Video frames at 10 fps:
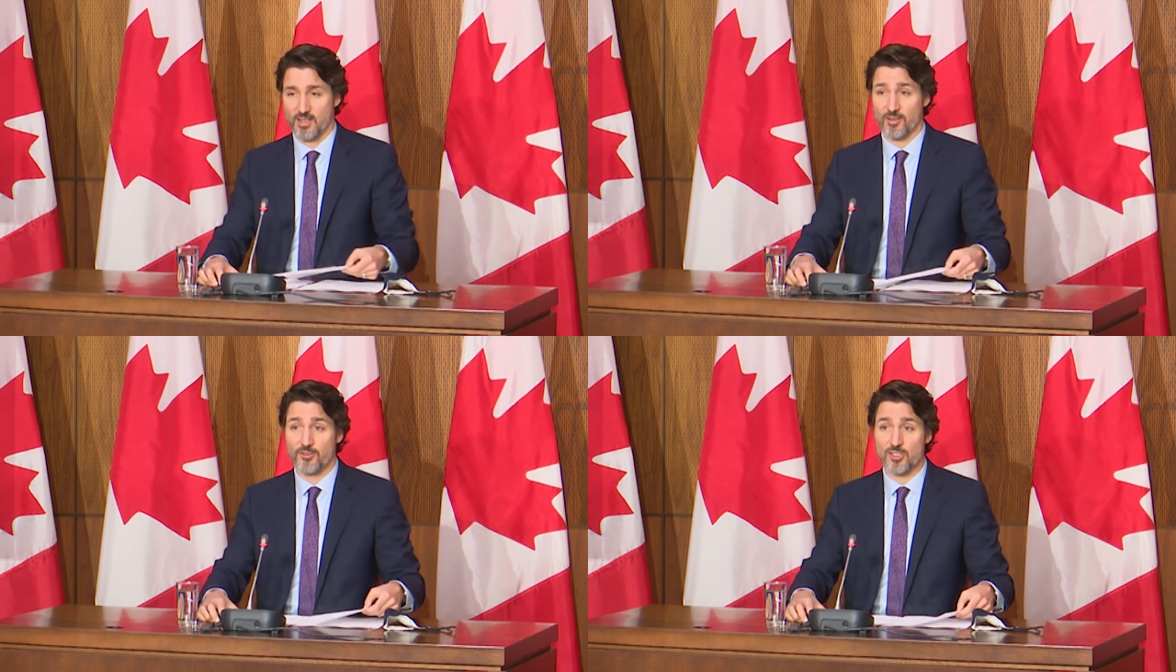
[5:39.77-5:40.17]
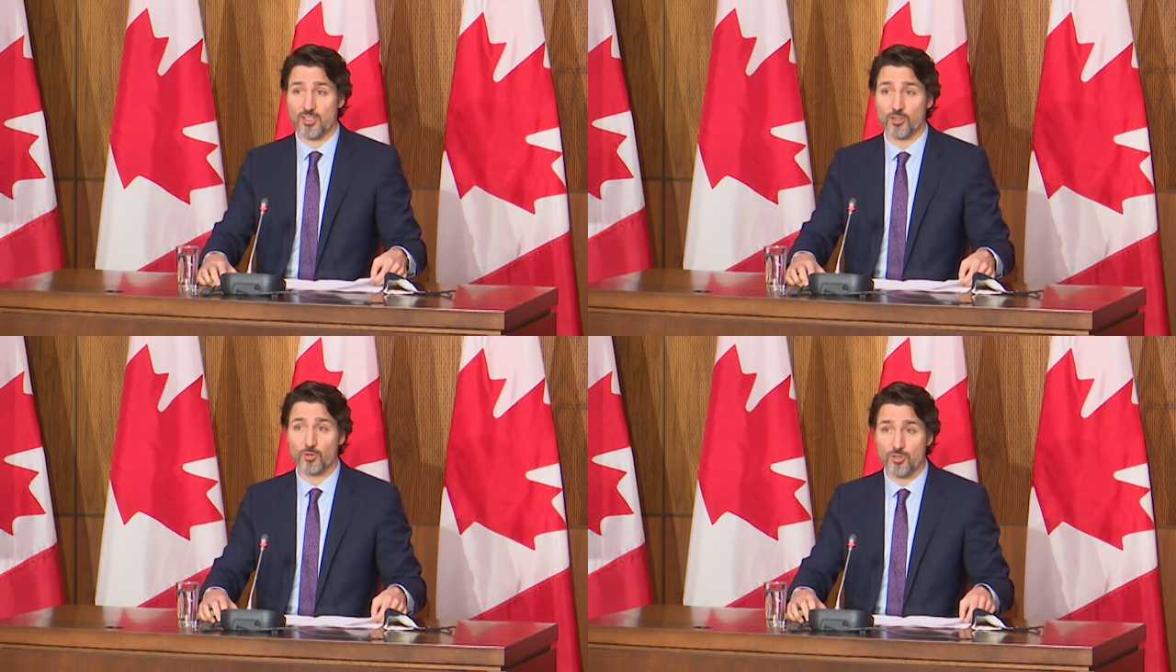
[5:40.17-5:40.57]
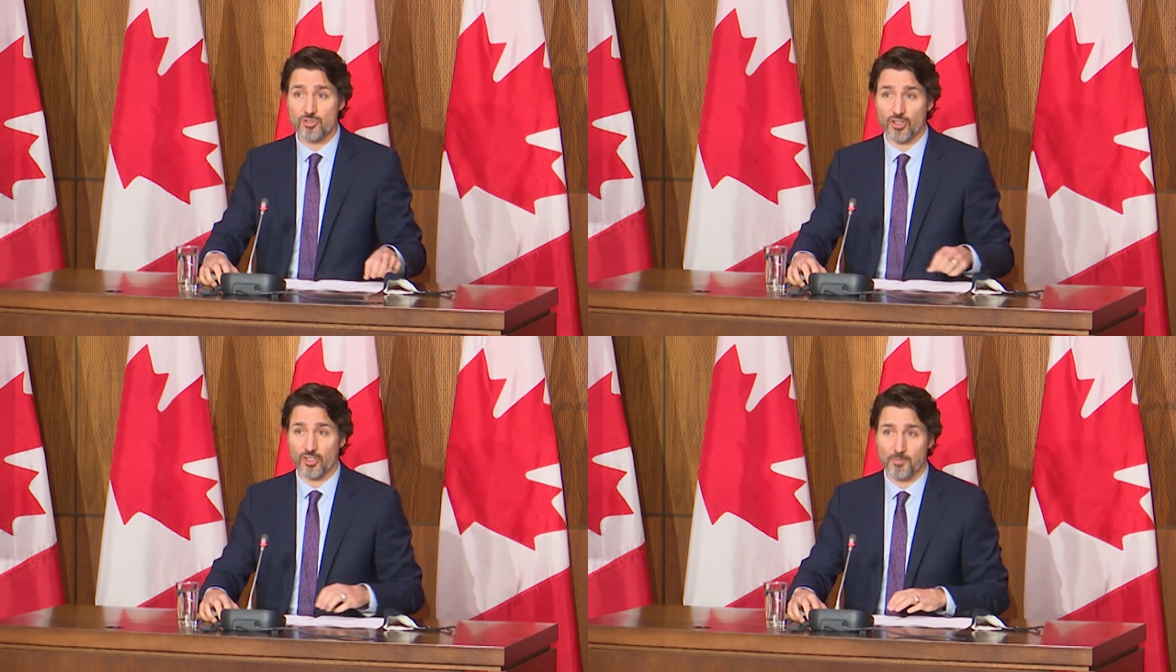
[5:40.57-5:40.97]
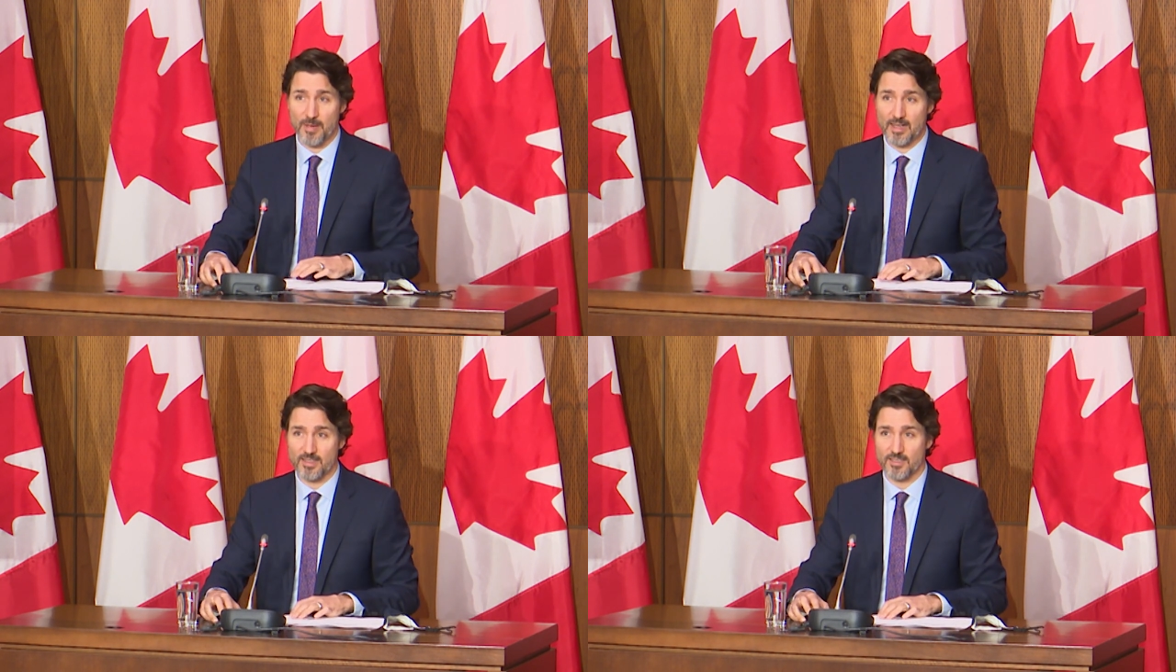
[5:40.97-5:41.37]
En faisant tous notre
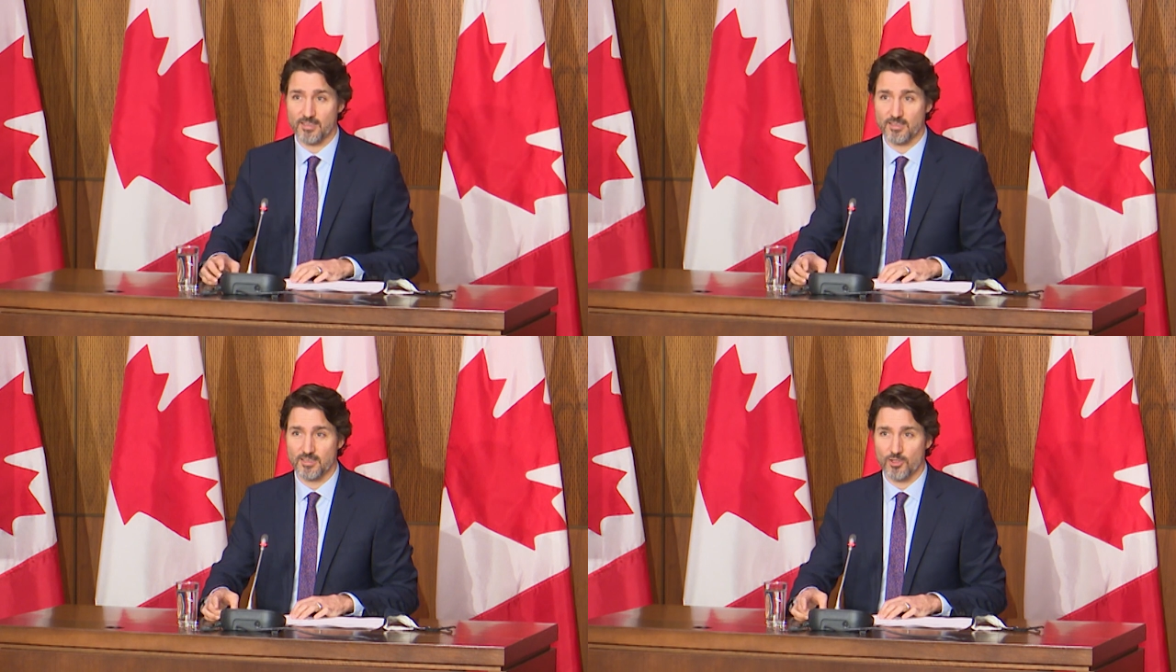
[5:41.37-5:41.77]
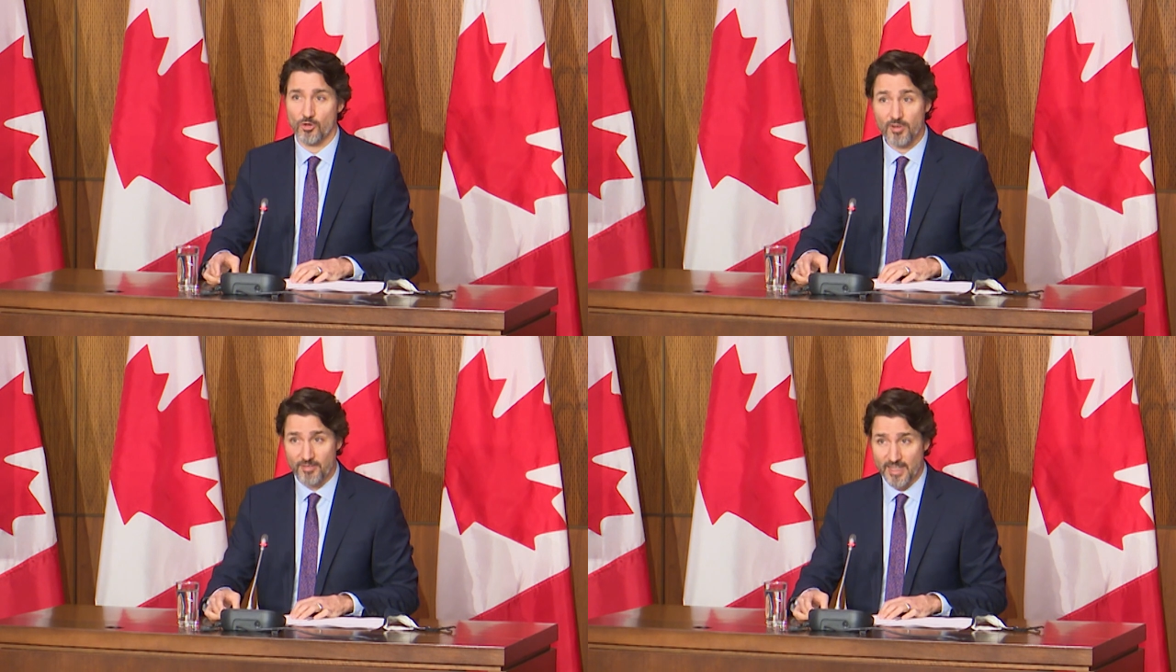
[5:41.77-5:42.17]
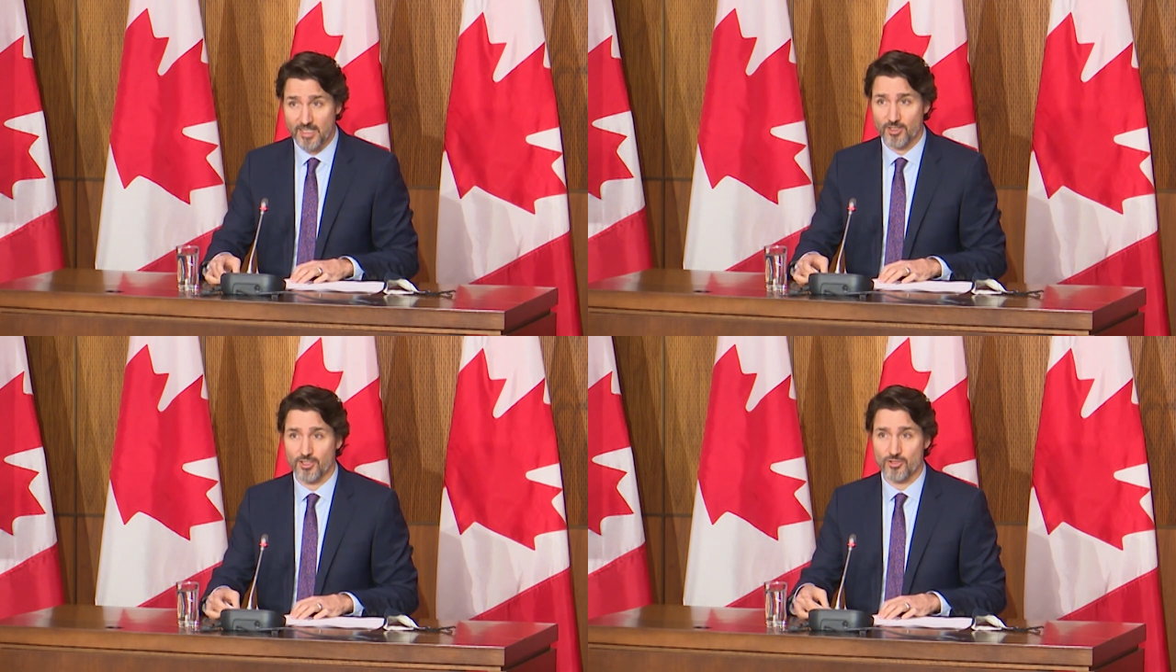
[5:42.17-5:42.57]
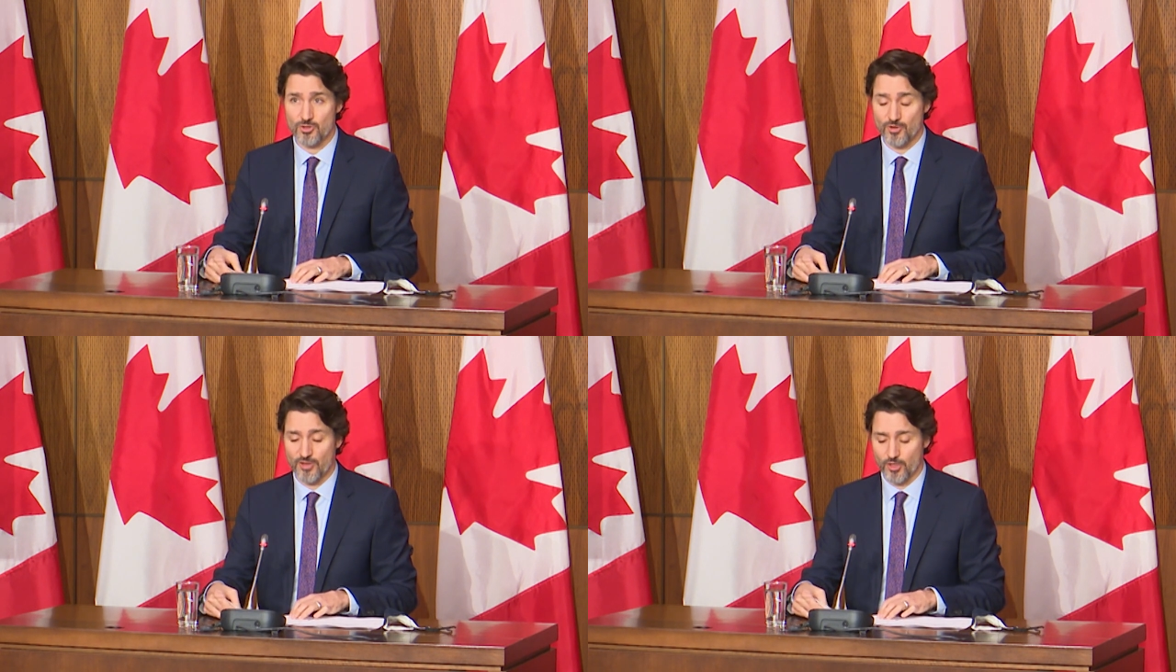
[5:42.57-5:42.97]
part, on va vaincre
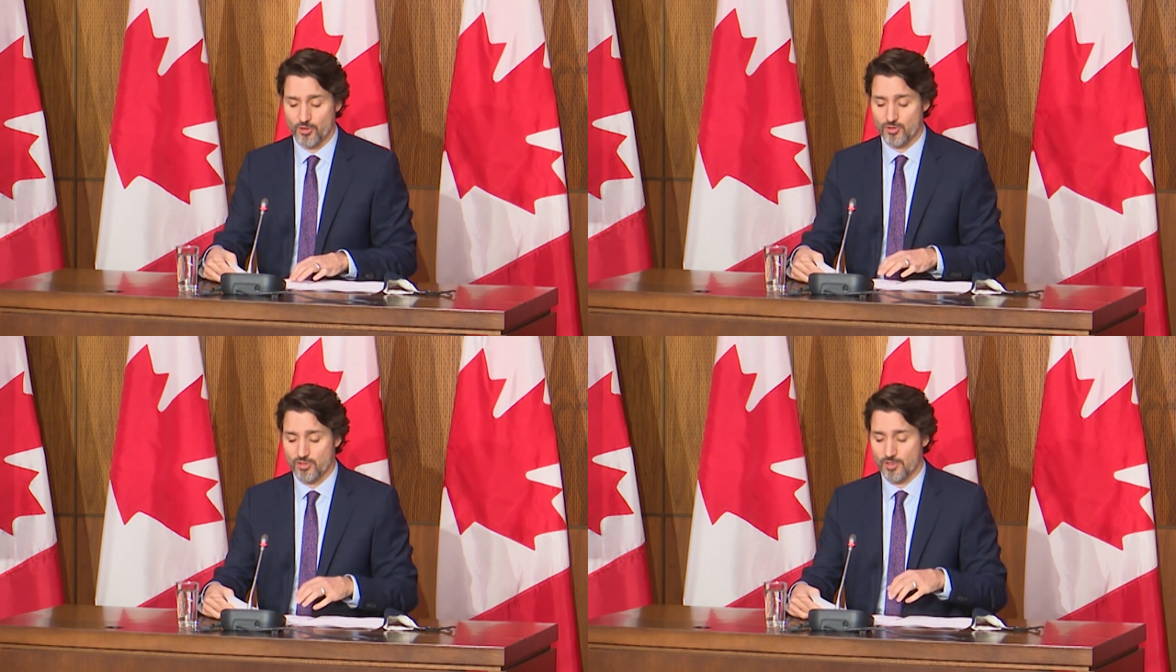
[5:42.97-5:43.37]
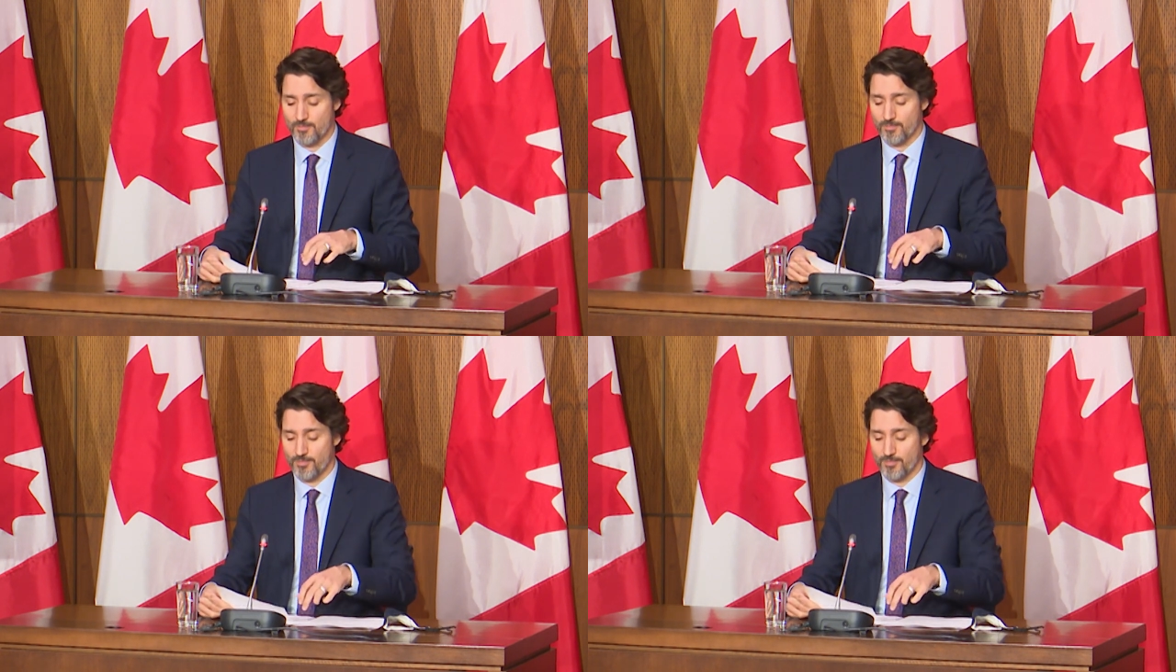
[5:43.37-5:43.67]
ce virus.